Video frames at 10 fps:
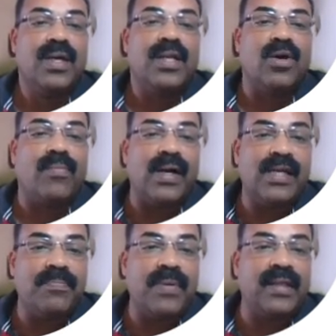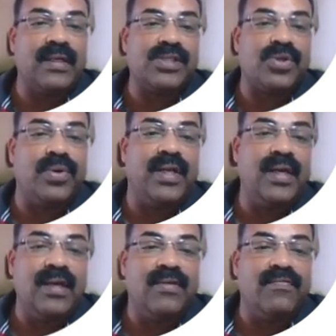Now multiply this
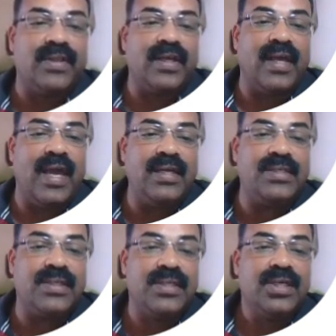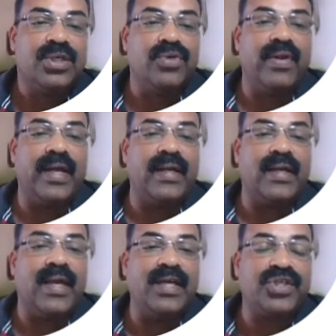20 with 8, you will get
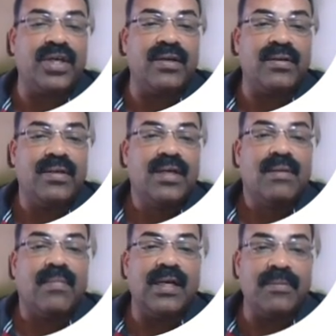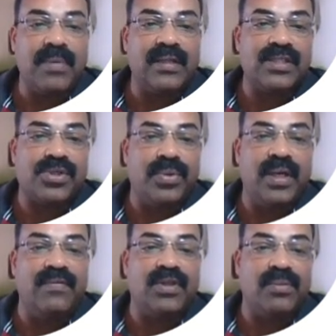A share. Multiply this
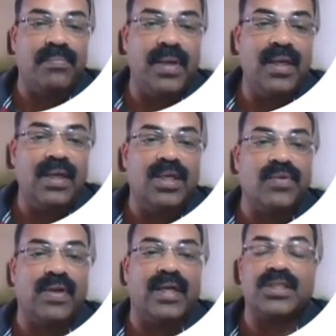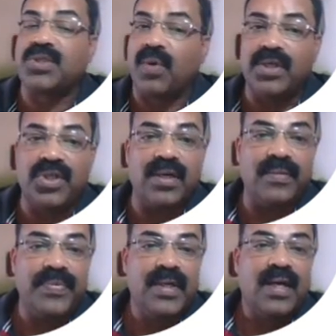20 with B, you will get 12
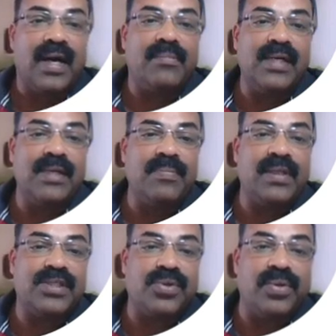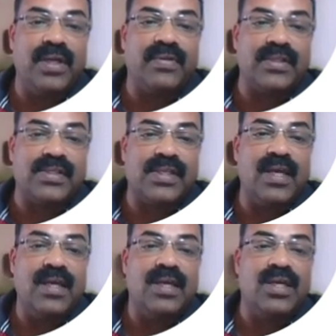share. And multiply this 20 with
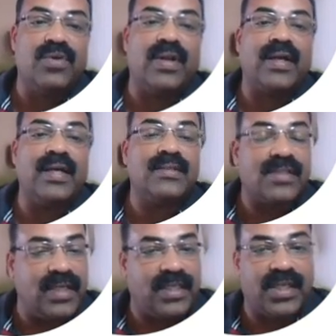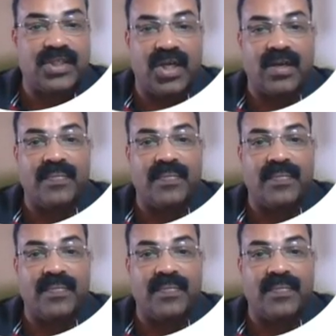C, you will get C share.